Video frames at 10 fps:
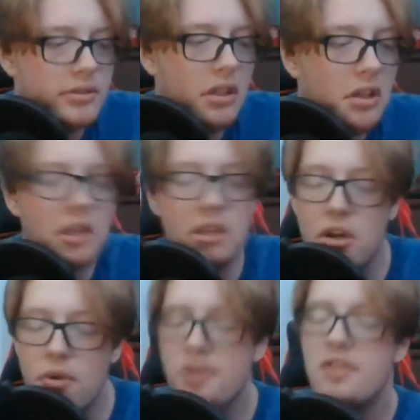Like, you
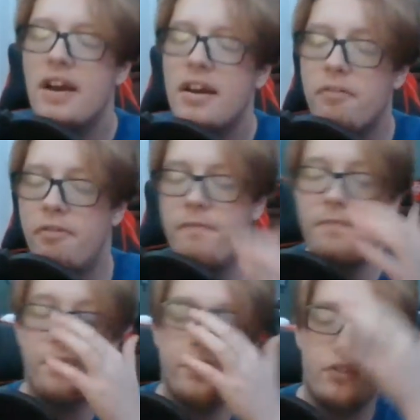know, when you have
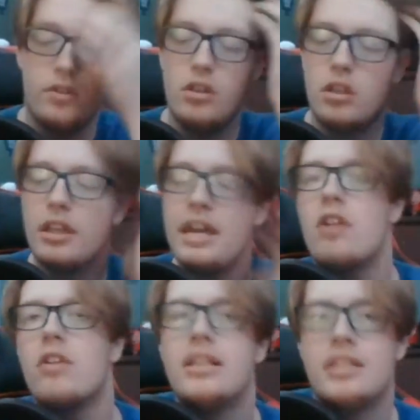
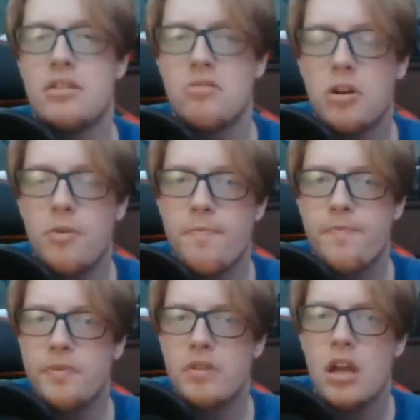Gatorade Zero
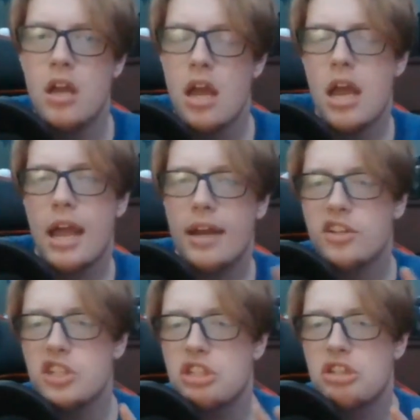and it
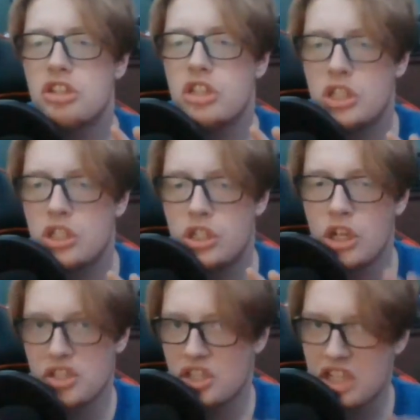just
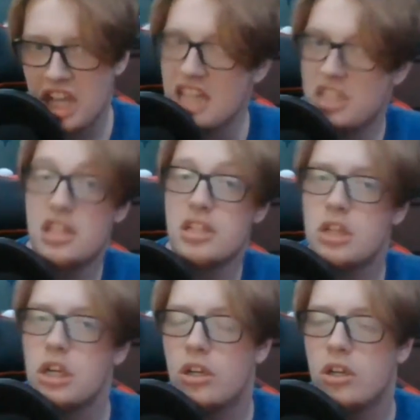doesn't taste as
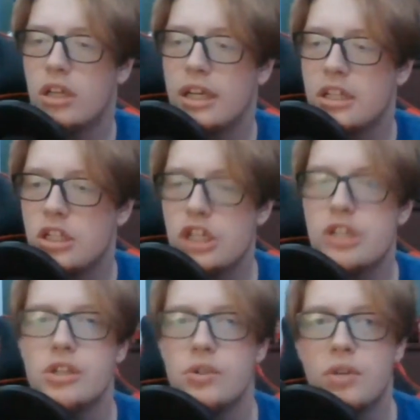good, or like
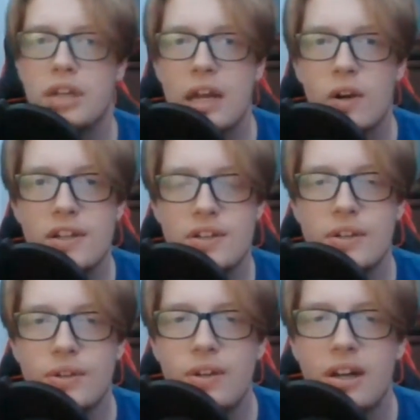G2, Gatorade
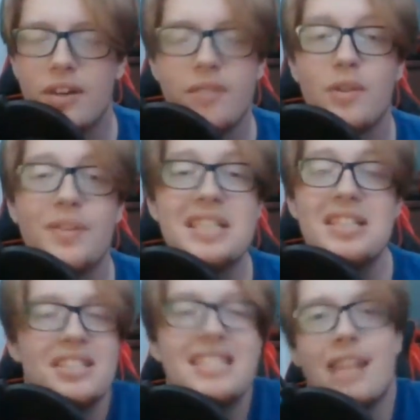2. I don't even know if they
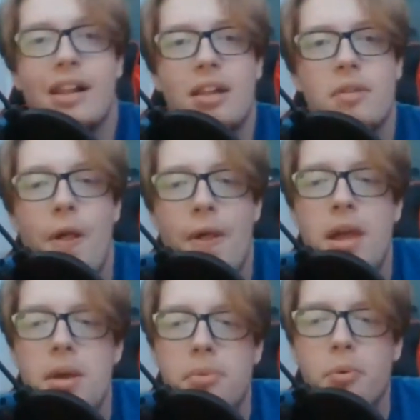still sell it,
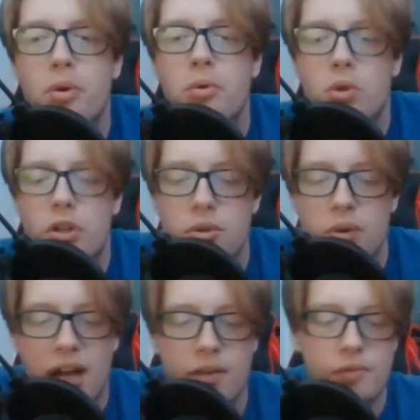but where, where you would
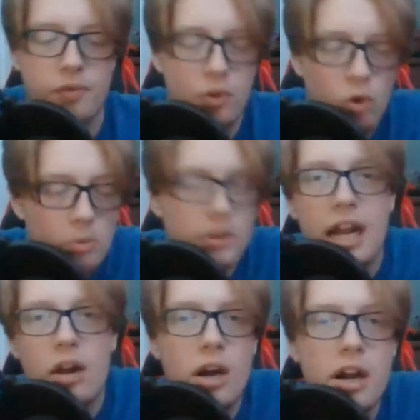have the normal
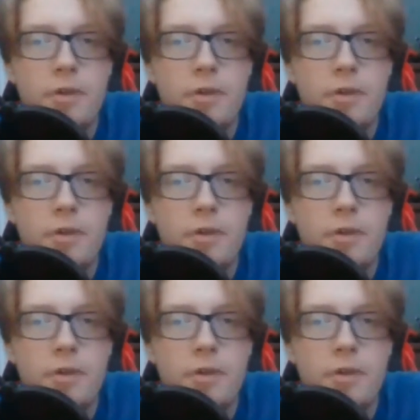Gatorade